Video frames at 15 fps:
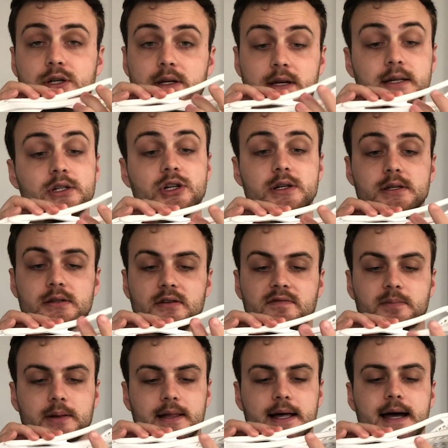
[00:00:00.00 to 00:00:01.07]
inches of
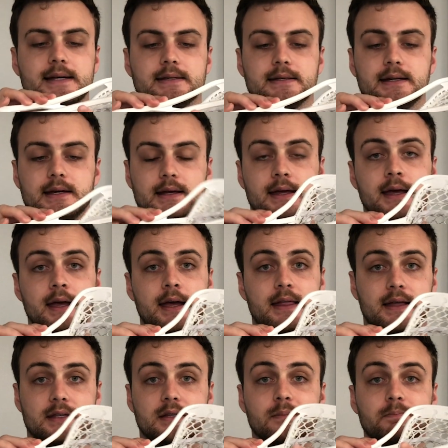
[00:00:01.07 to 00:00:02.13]
plastic
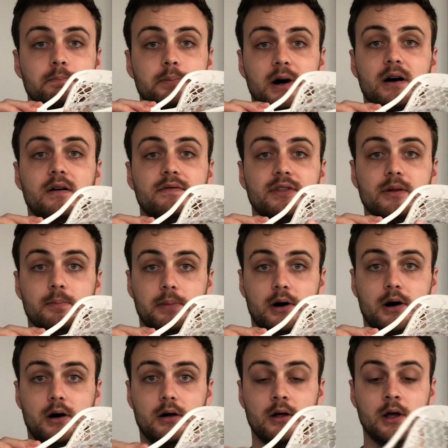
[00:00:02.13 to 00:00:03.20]
that's above the
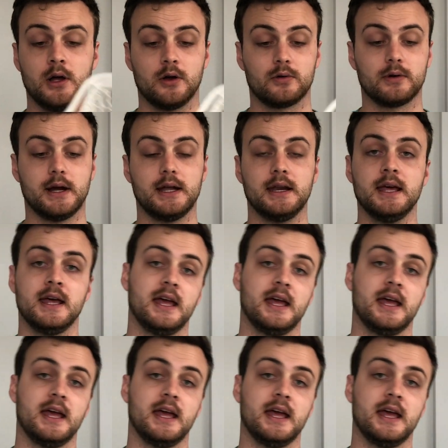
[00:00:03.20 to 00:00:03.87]
ball, right?